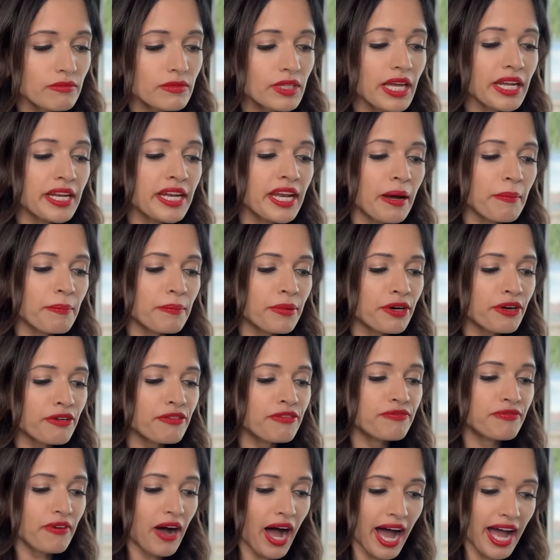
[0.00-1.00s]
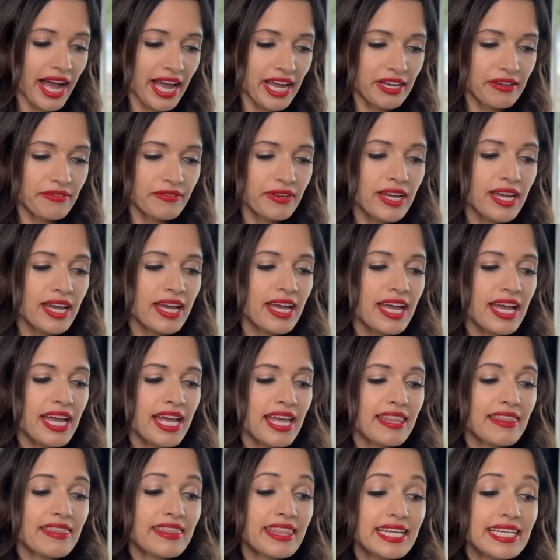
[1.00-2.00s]
Number 5,
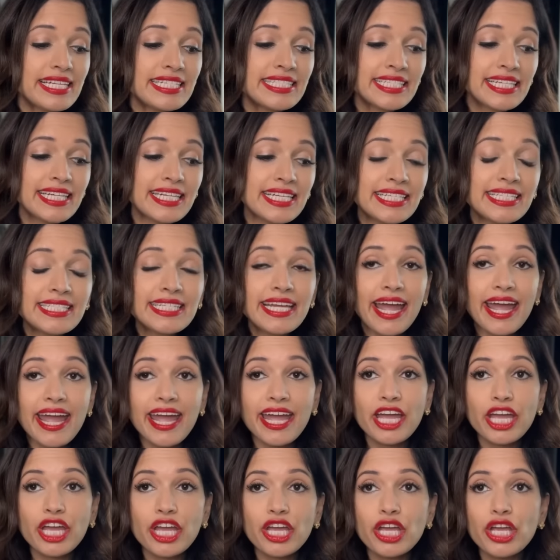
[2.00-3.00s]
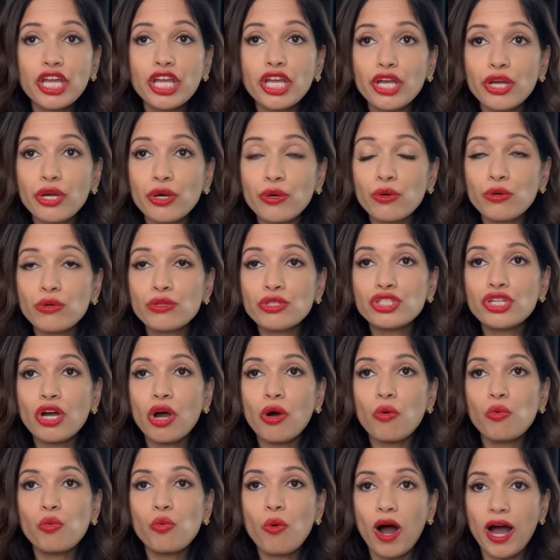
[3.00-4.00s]
this is a huge
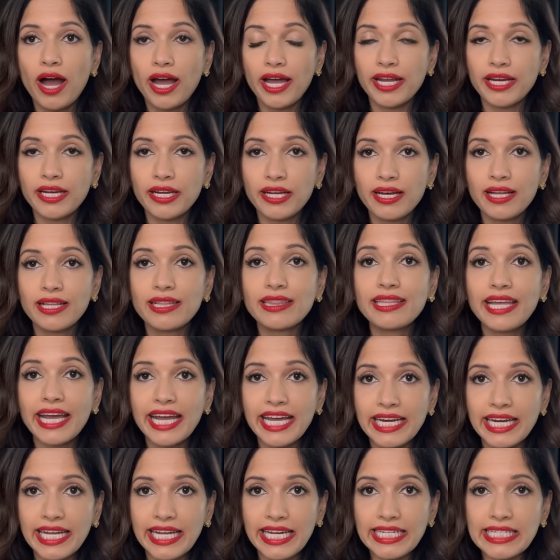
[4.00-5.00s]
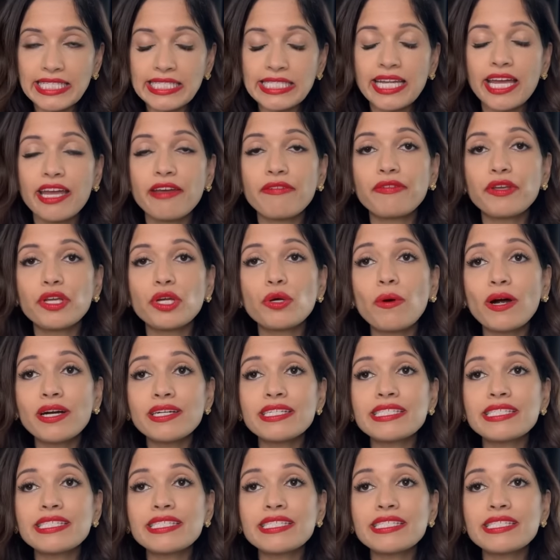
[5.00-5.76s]
one. Ladies, if you are